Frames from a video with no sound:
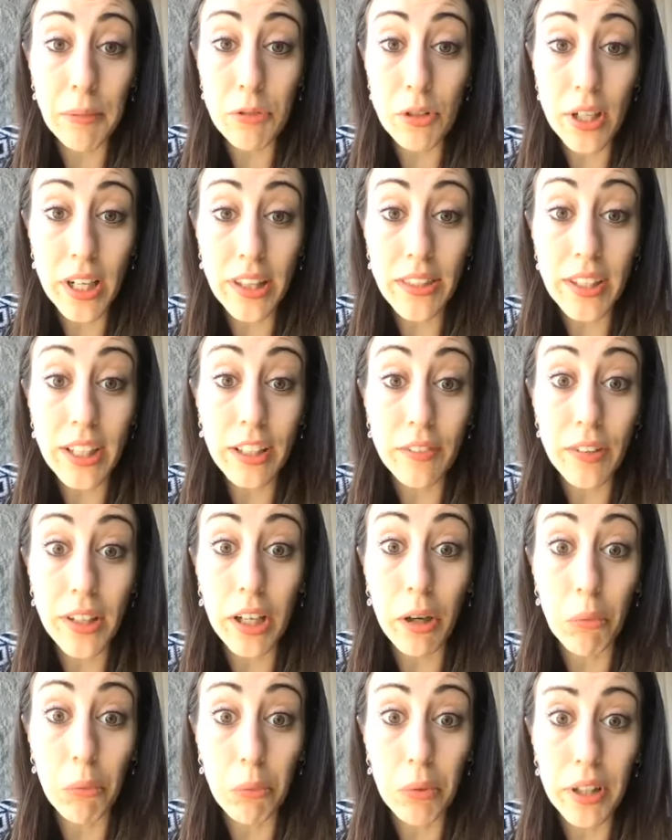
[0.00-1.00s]
trying to think of
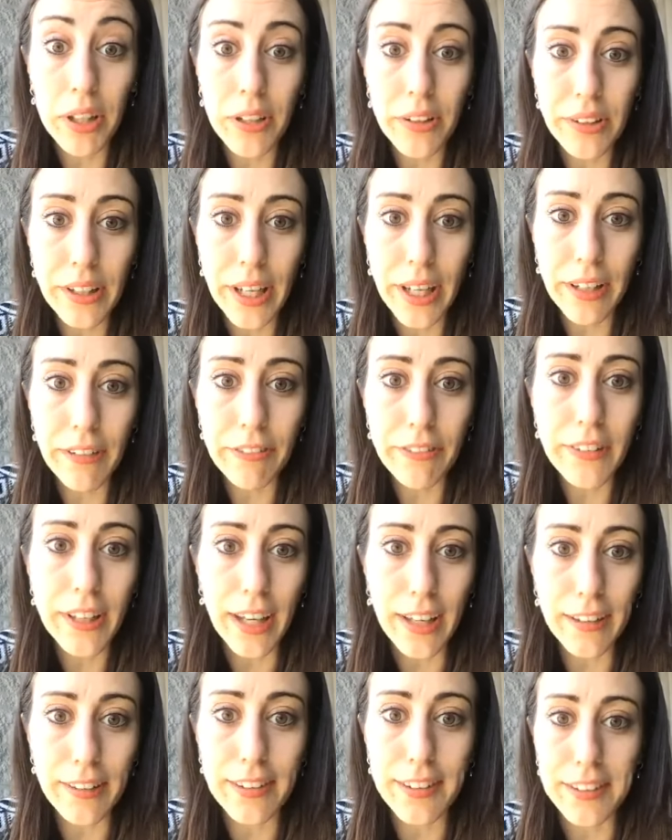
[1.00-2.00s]
a real life
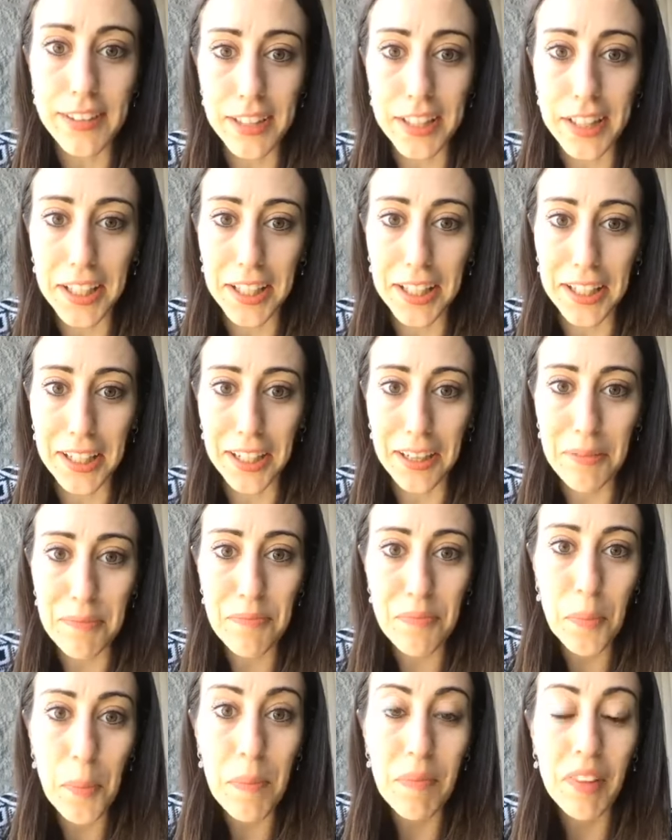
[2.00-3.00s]
case study here,
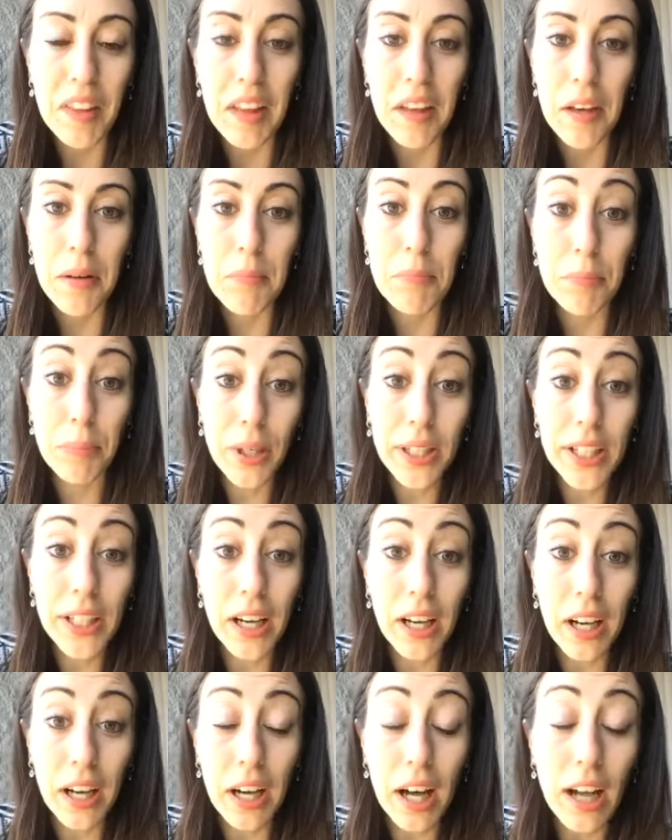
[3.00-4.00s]
but
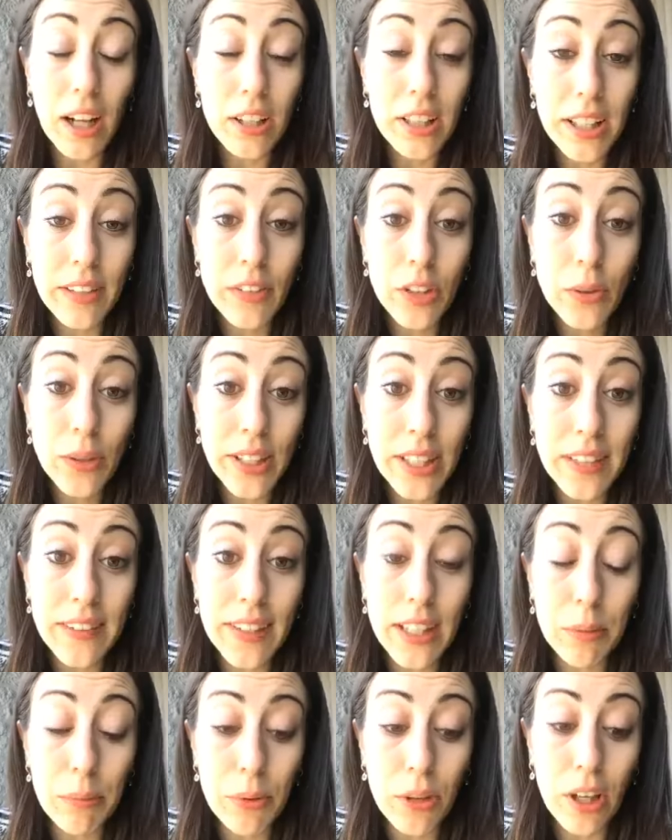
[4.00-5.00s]
I'll give you an
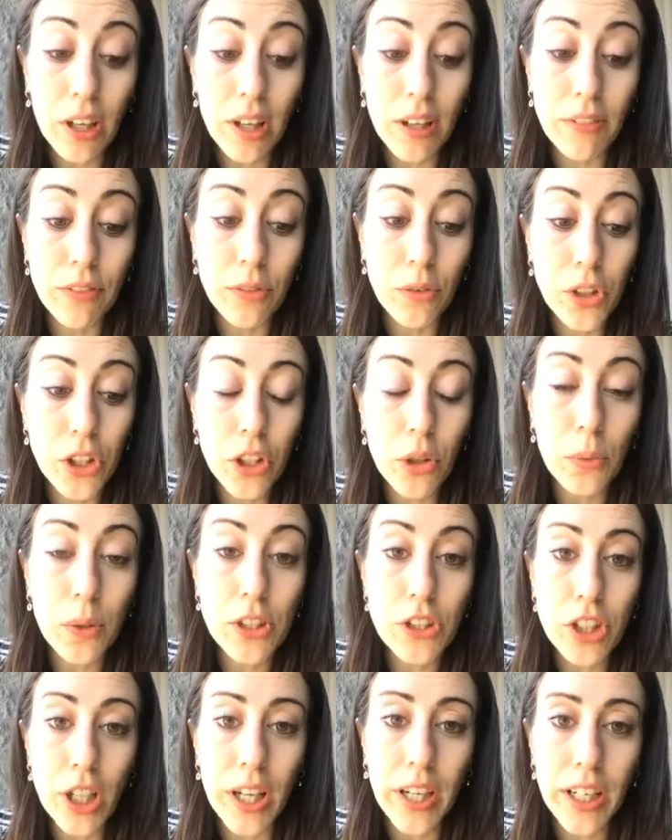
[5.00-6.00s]
example of,
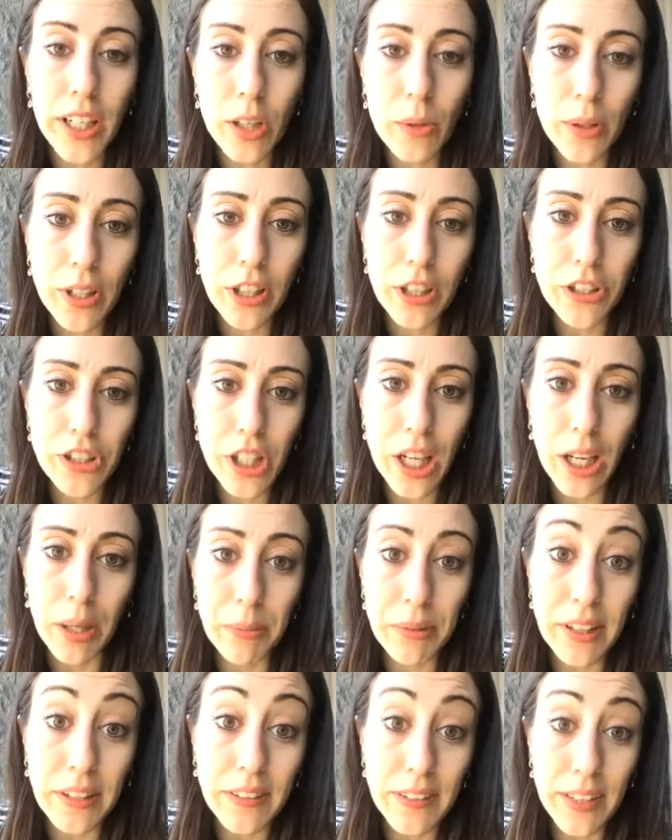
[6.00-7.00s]
when John and I quit our
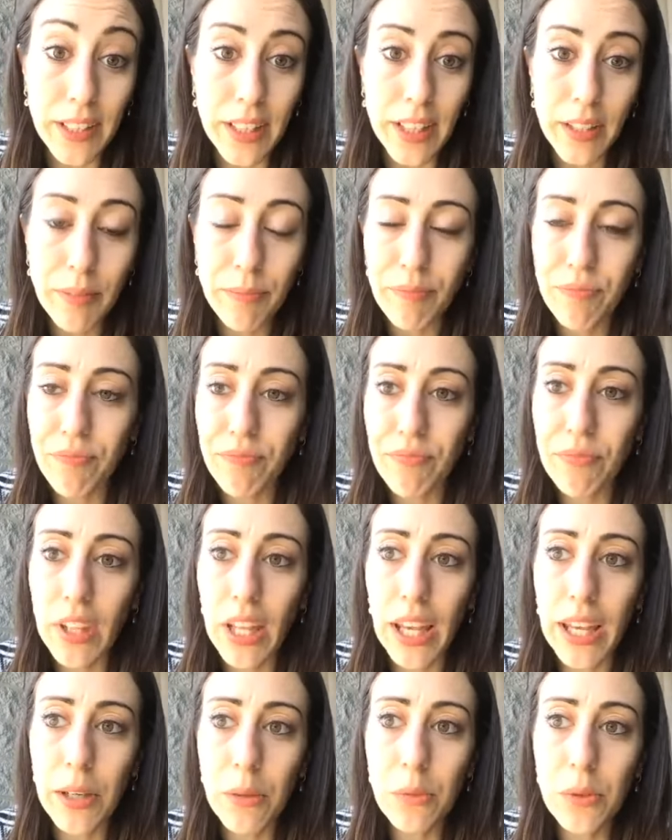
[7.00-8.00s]
jobs at City,
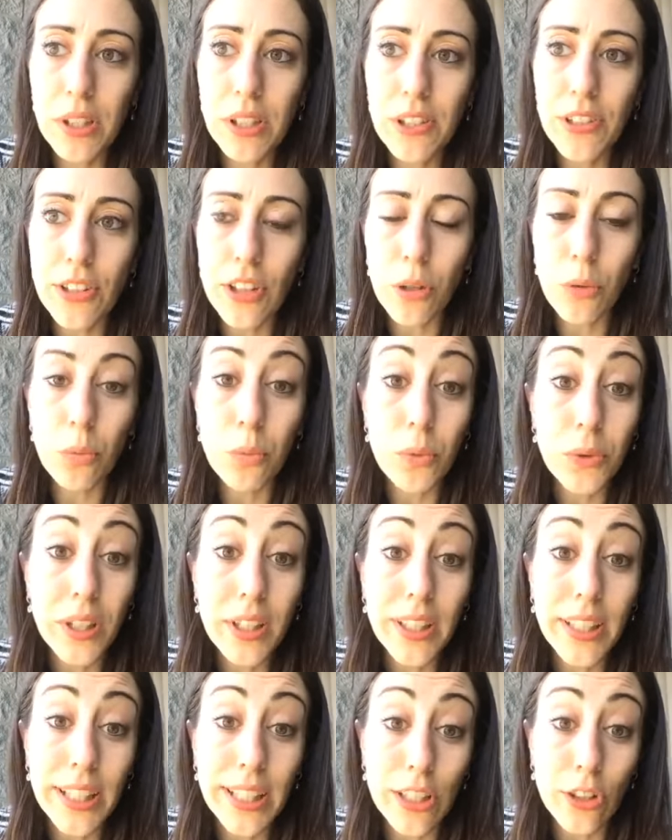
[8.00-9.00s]
it was a
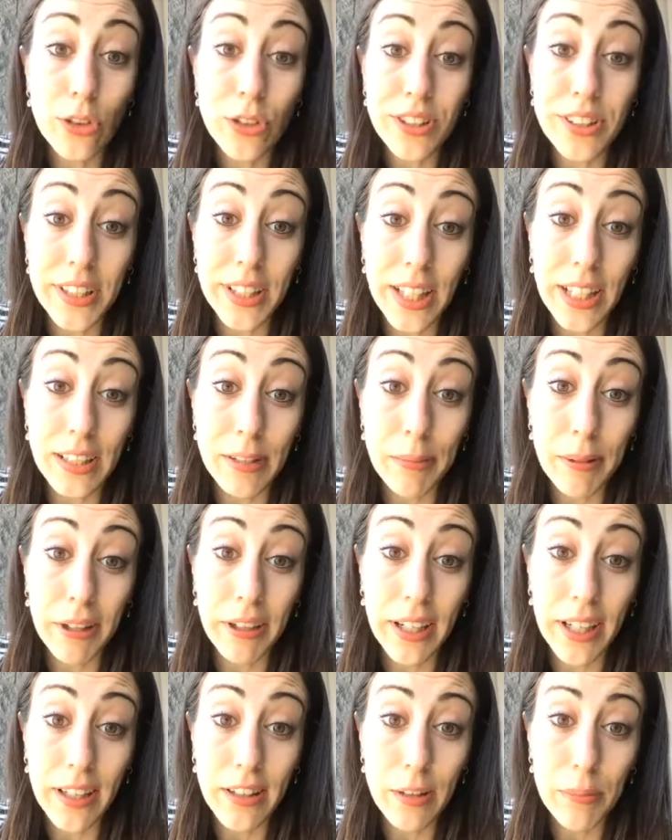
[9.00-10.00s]
really interesting
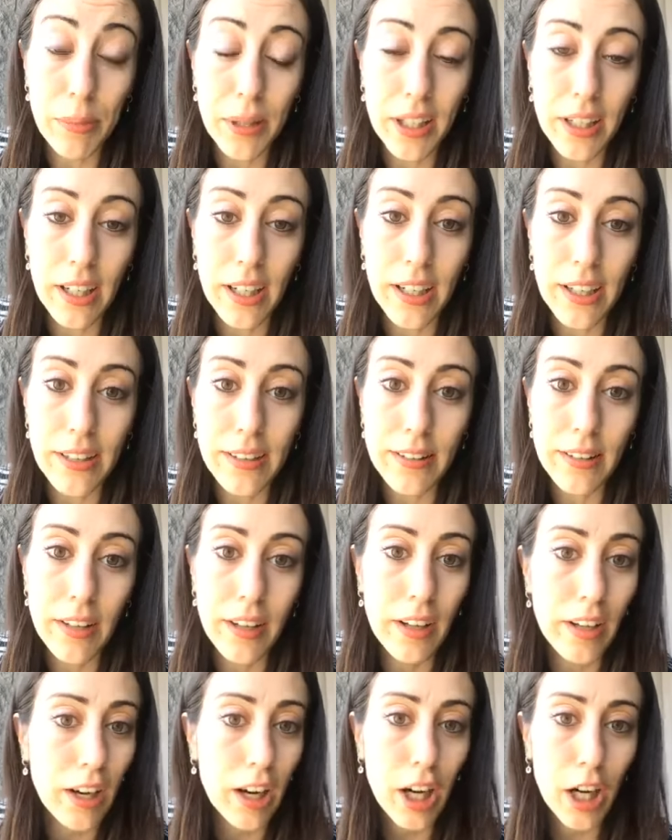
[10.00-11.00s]
experience because
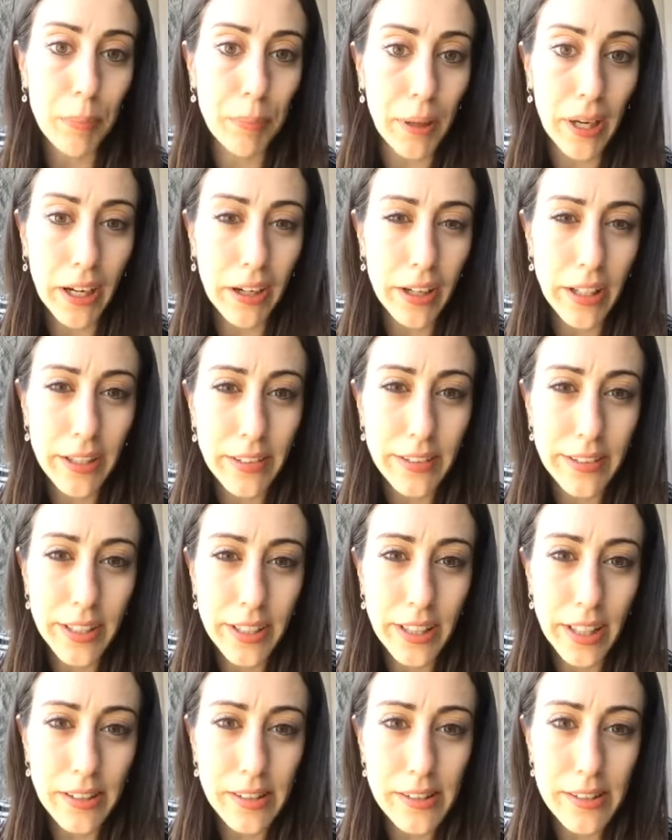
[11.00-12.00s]
our parents didn't
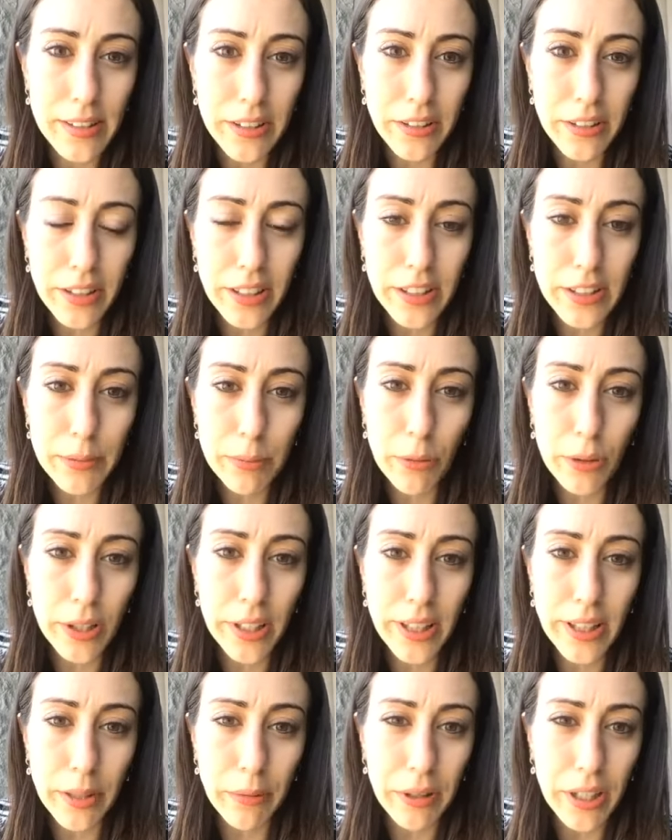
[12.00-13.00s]
necessarily support
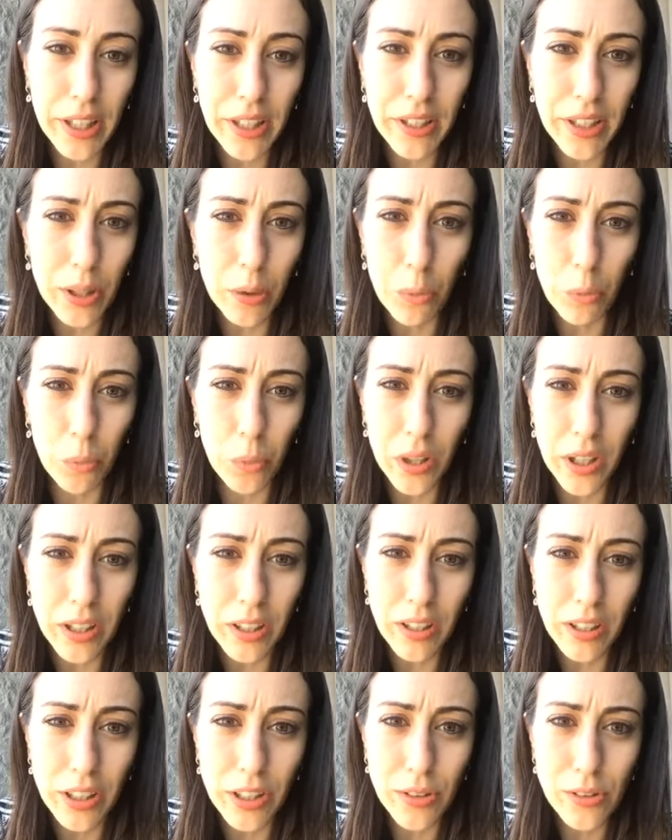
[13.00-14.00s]
it. They were kind of like, what
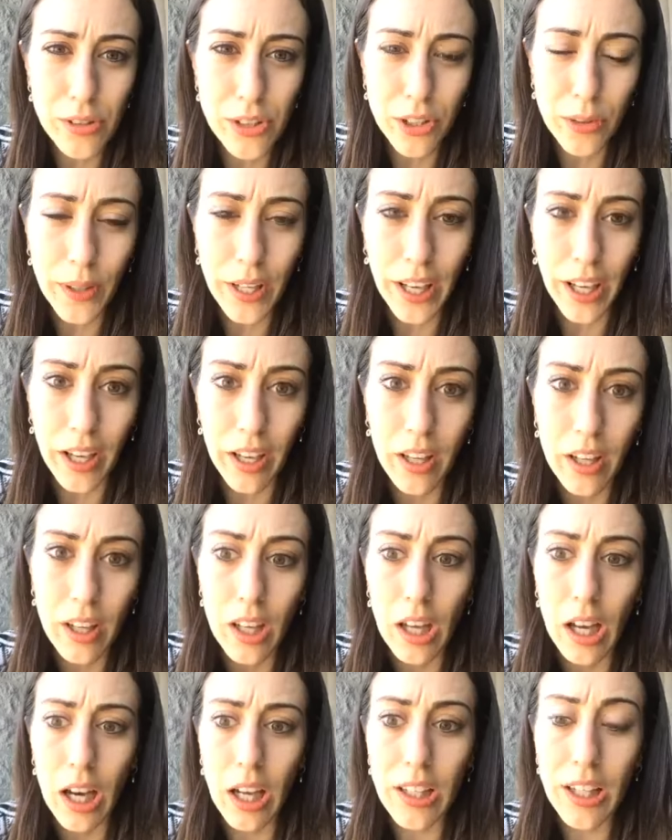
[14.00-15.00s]
are you doing?
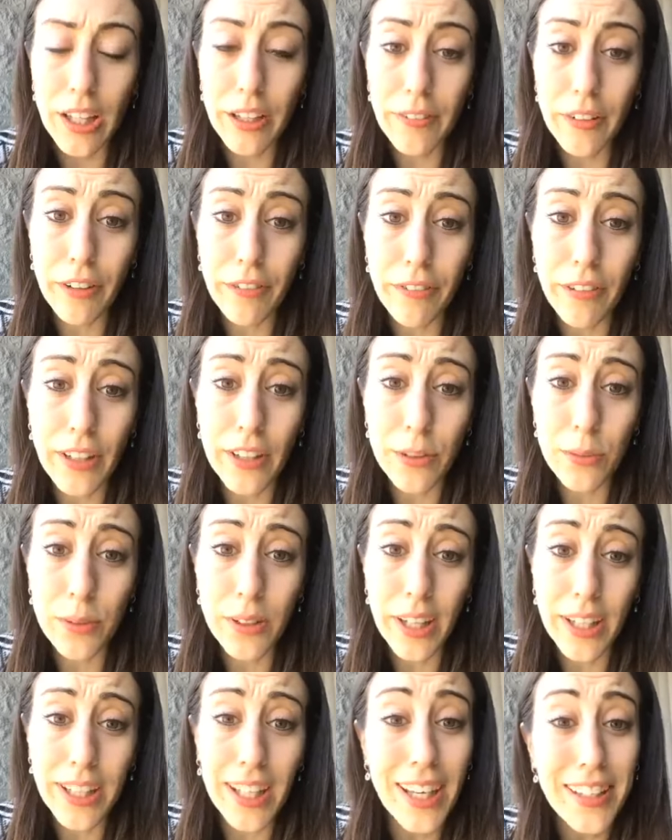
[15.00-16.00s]
A lot of our friends were
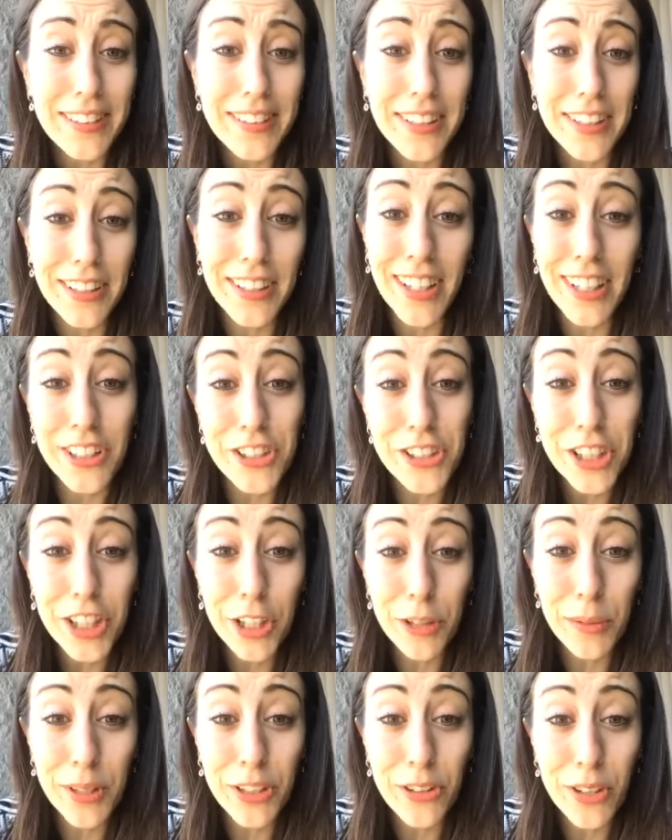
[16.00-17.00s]
like, yeah, see you next
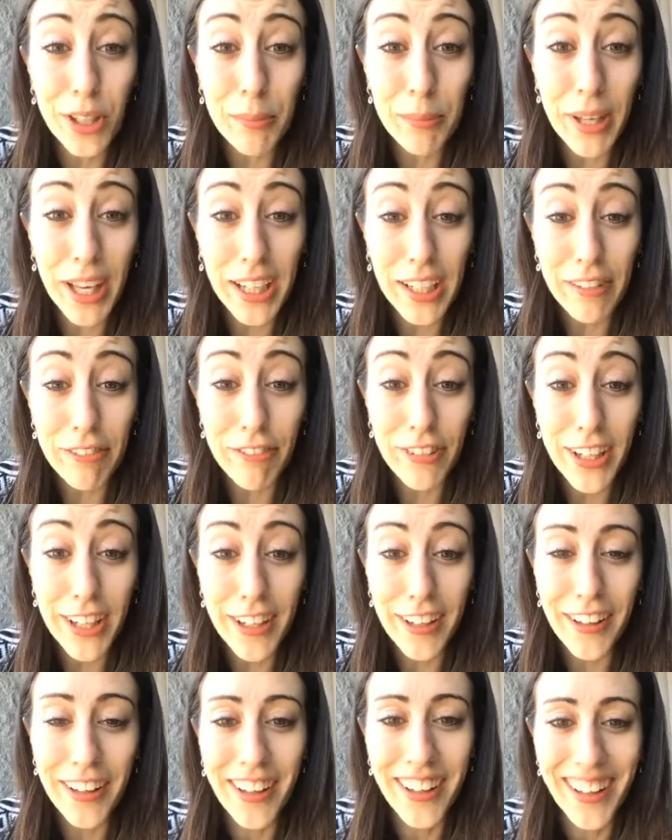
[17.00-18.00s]
year when you come back and fail.